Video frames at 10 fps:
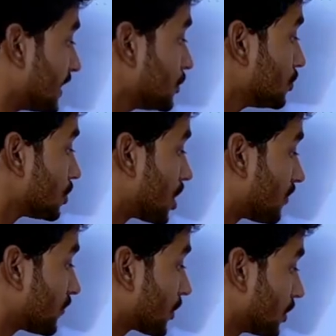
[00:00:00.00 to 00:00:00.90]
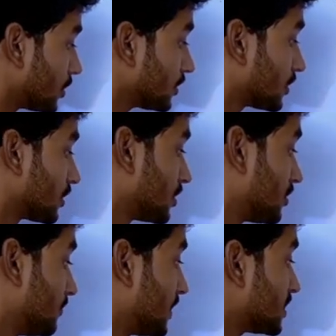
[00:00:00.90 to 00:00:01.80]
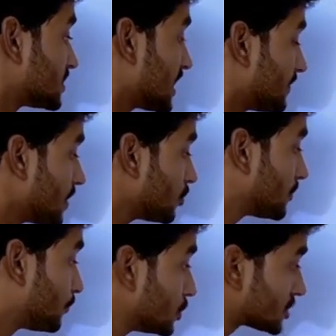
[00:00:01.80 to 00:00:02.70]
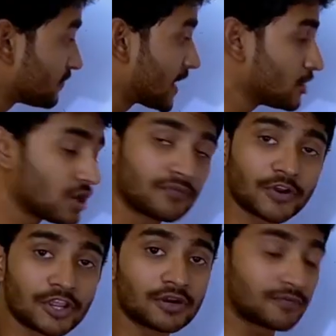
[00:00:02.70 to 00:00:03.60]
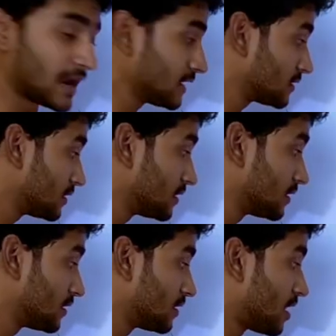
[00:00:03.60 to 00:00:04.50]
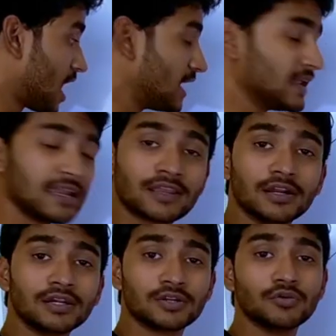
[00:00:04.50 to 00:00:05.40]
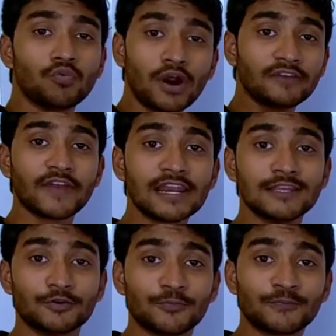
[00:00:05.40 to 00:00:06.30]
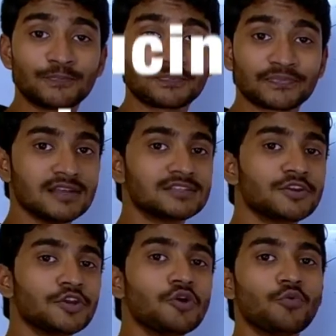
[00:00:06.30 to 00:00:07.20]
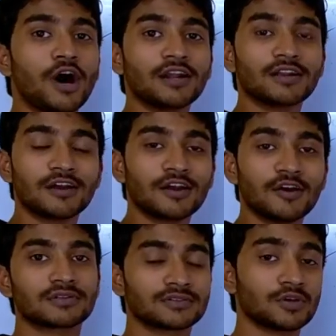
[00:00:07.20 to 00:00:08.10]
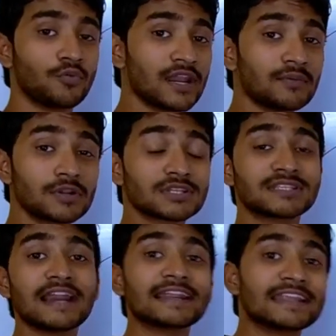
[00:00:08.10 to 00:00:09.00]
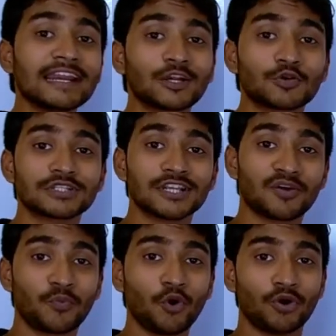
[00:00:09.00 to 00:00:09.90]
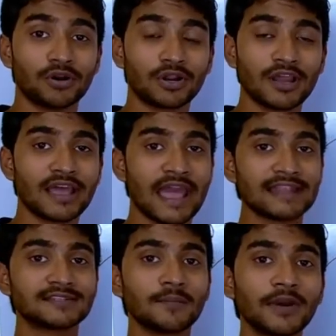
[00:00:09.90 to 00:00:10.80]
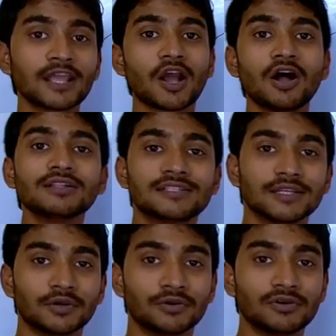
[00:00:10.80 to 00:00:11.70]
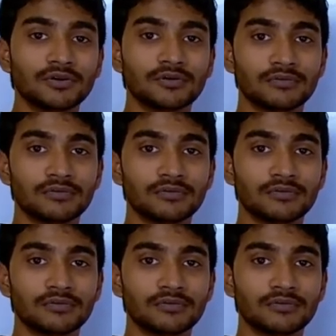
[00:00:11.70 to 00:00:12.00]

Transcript: value over here? Because JVM will put some value over here, right? ID equal to what value? So you know what? So whenever you set a ringtone in your phone and somebody calls you,